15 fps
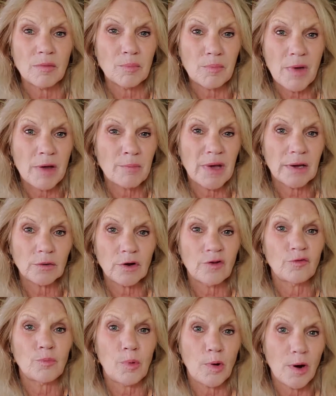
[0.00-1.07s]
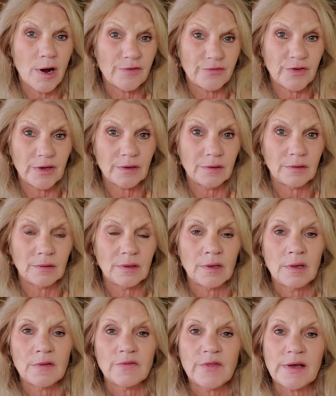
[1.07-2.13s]
amount of profit?
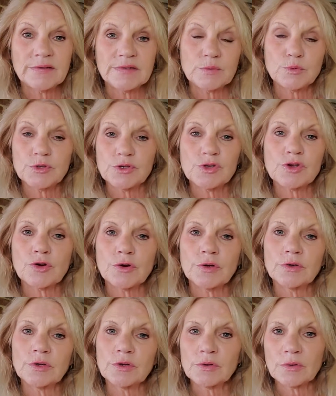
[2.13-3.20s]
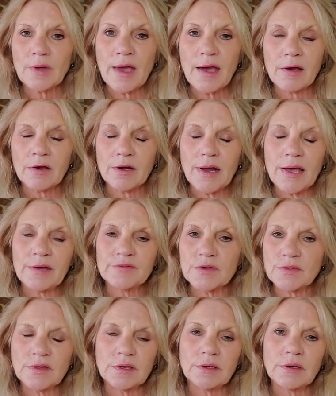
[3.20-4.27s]
That's what you're going to have to
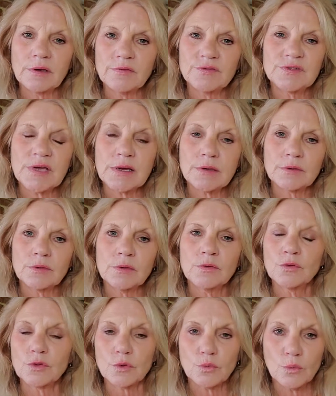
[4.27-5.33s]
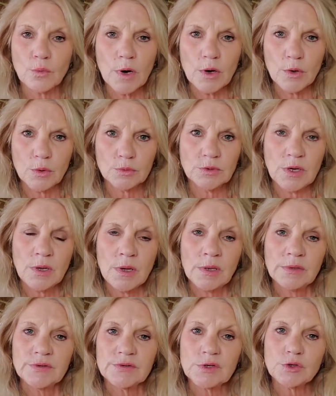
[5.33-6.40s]
think of down the road.
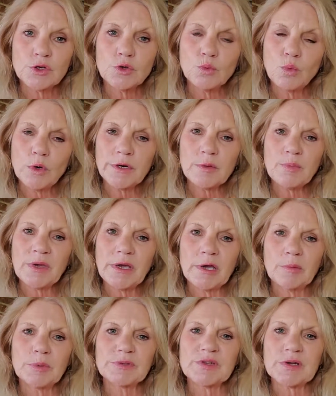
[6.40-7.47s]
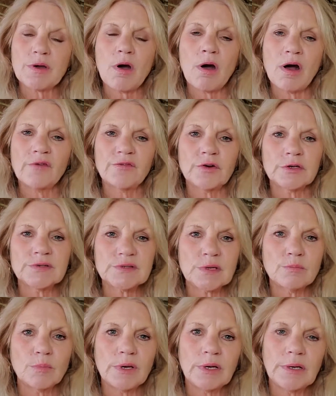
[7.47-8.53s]
So you want to be able to offer
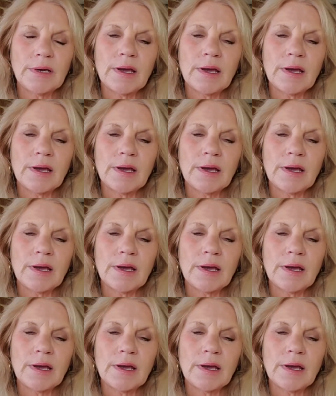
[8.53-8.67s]
somebody